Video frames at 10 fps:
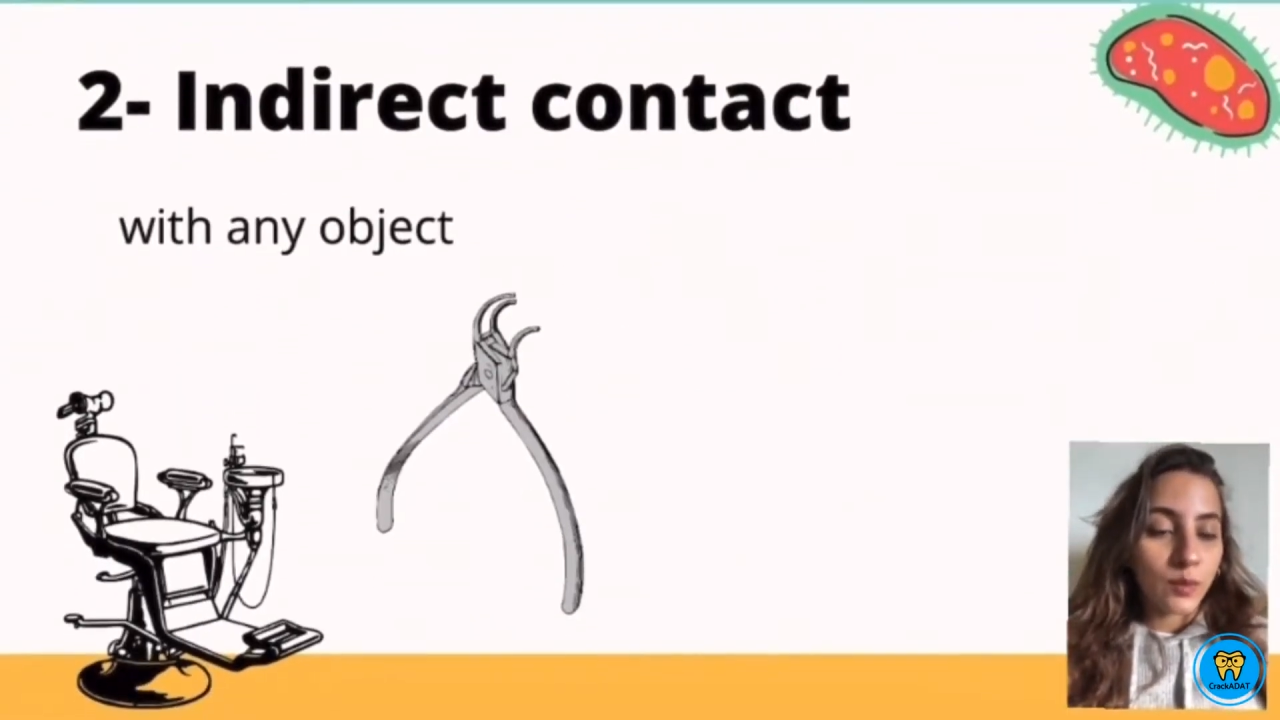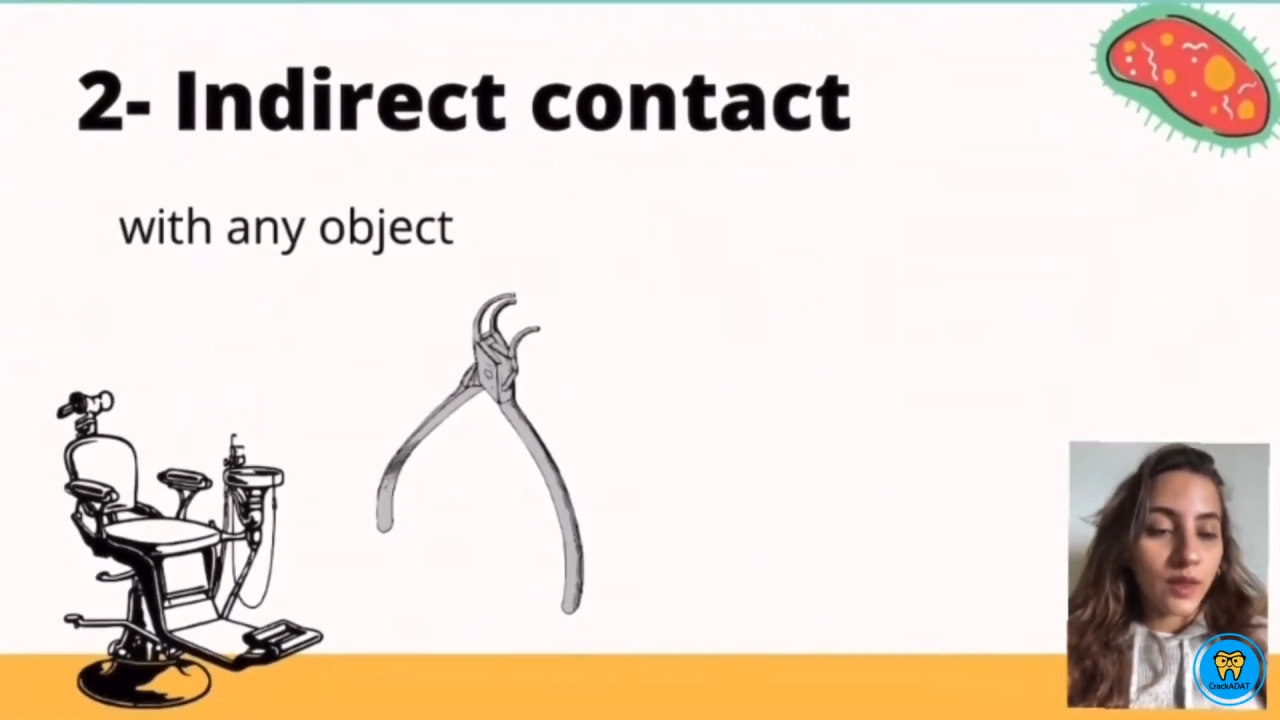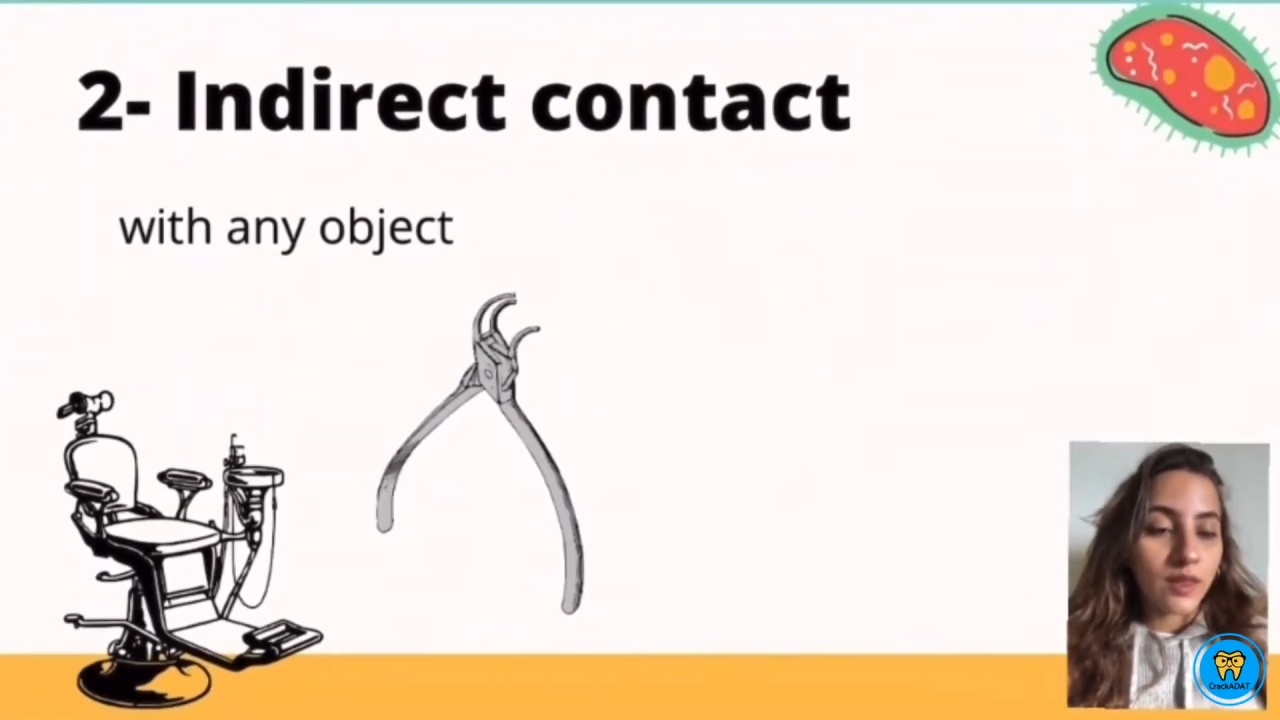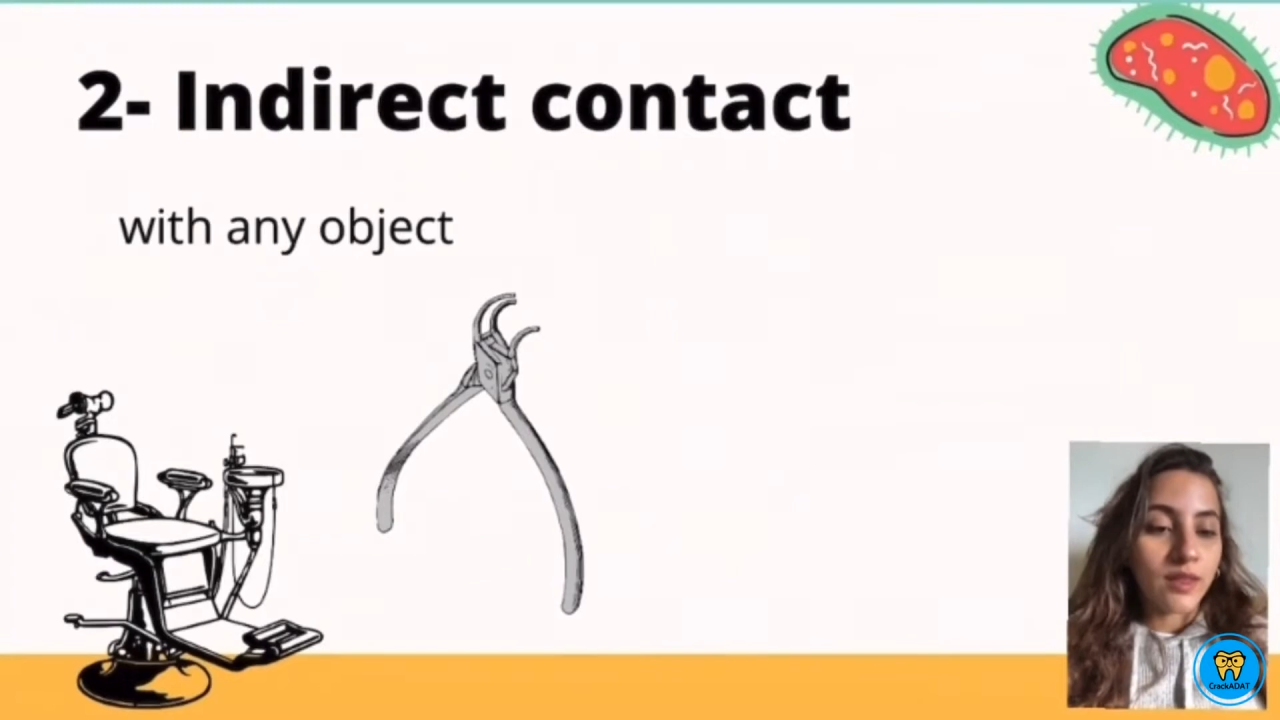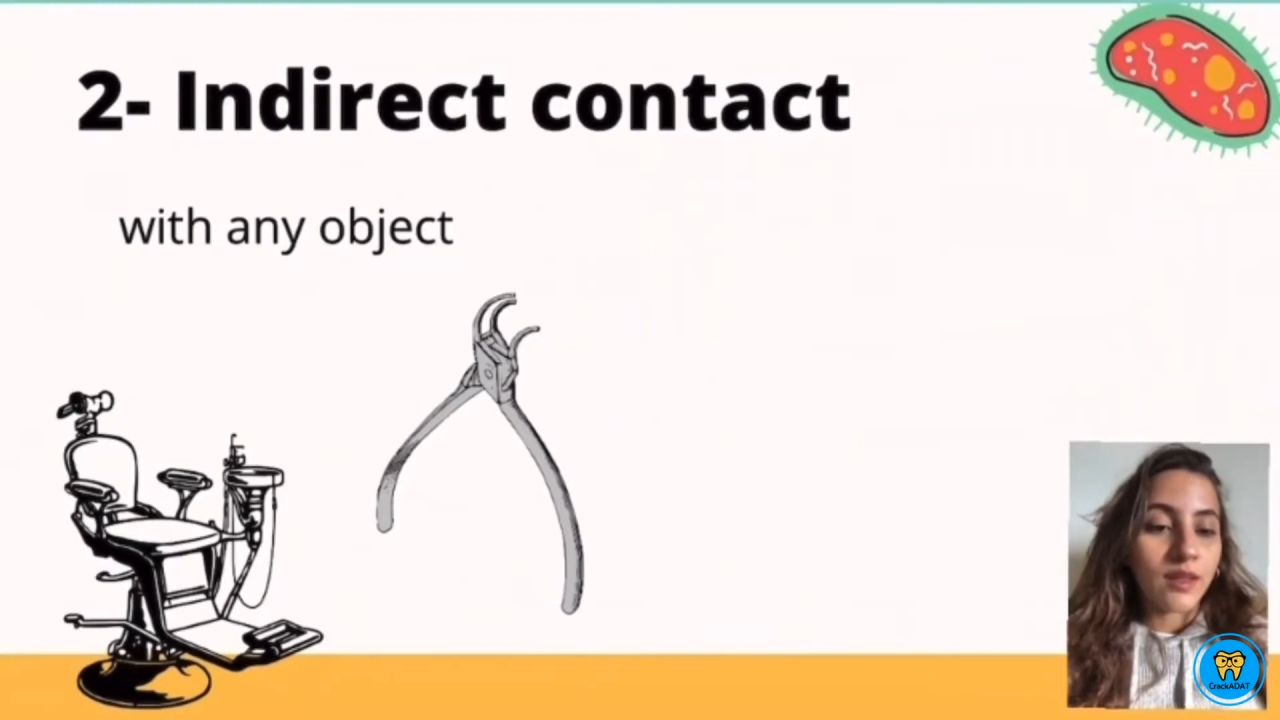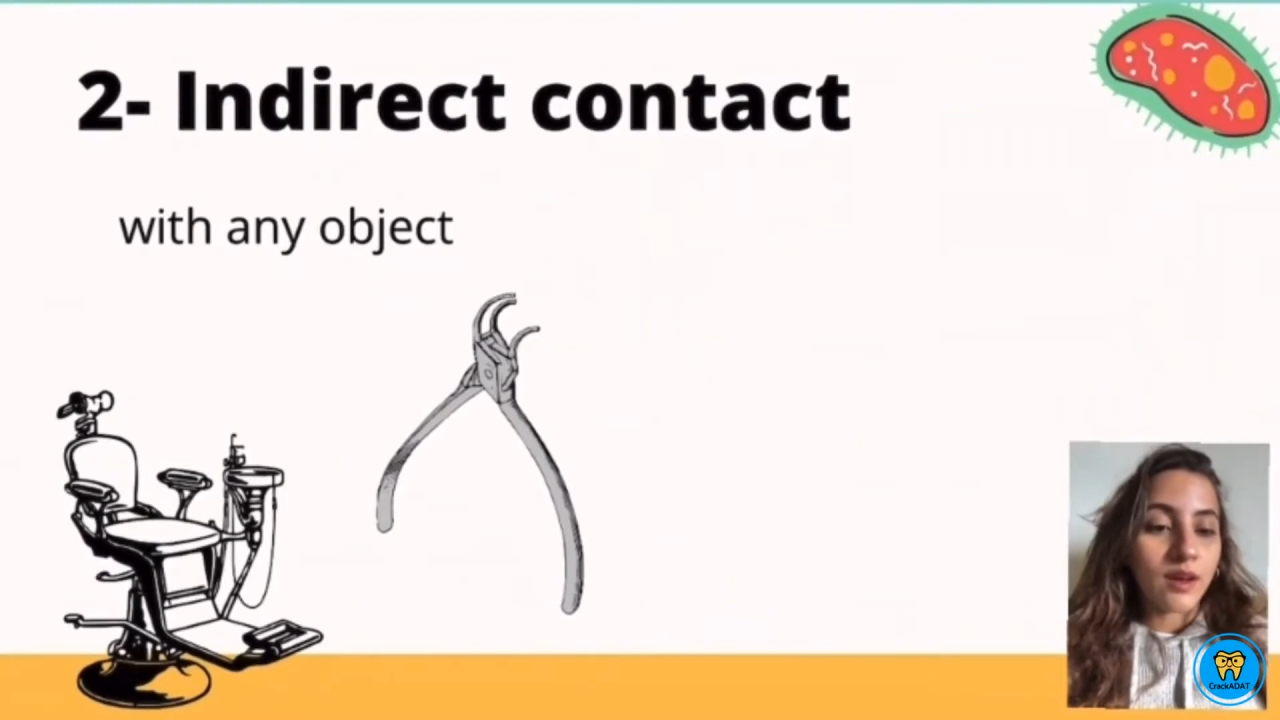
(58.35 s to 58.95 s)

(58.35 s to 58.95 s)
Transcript: with